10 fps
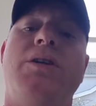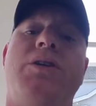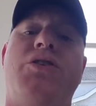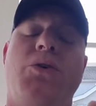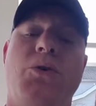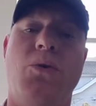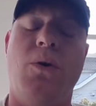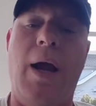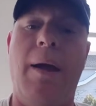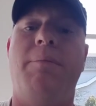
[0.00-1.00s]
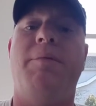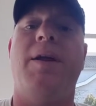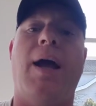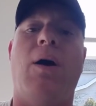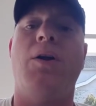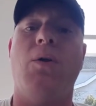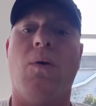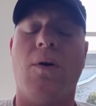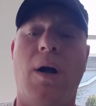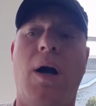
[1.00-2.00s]
to empty out your
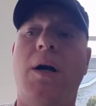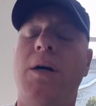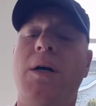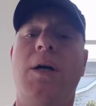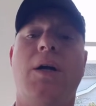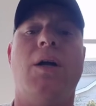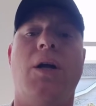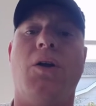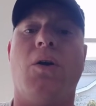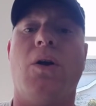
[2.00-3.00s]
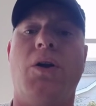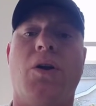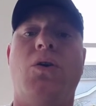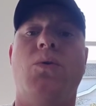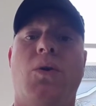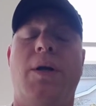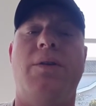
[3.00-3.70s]
coolant.